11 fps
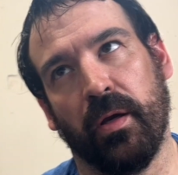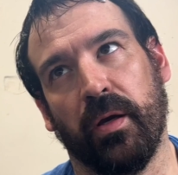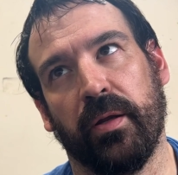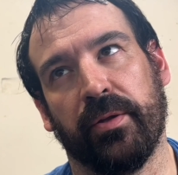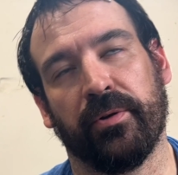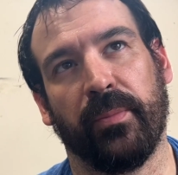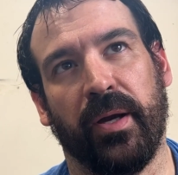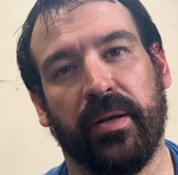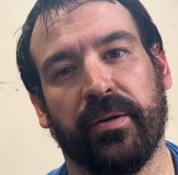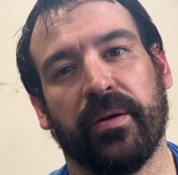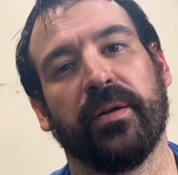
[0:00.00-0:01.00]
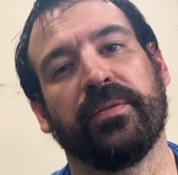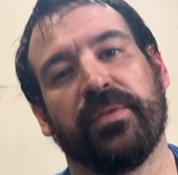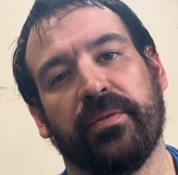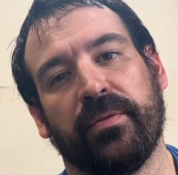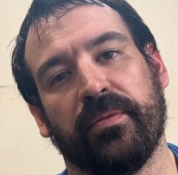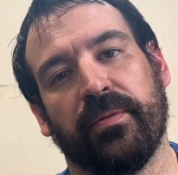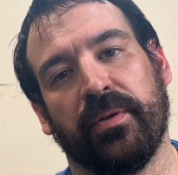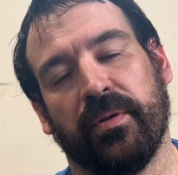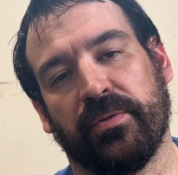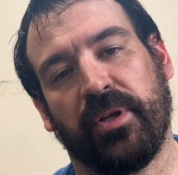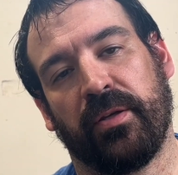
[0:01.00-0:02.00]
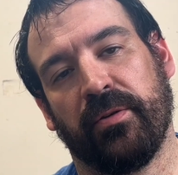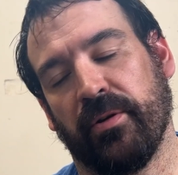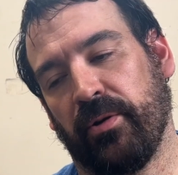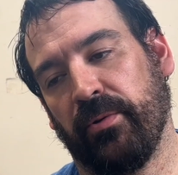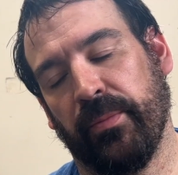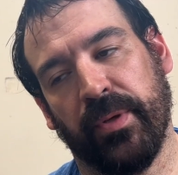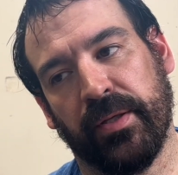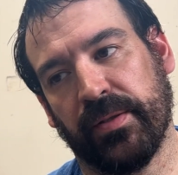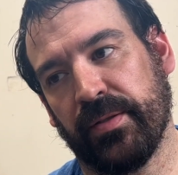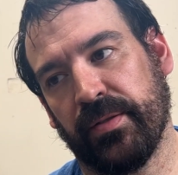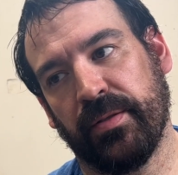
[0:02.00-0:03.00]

another reminder to, you know, check your equipment,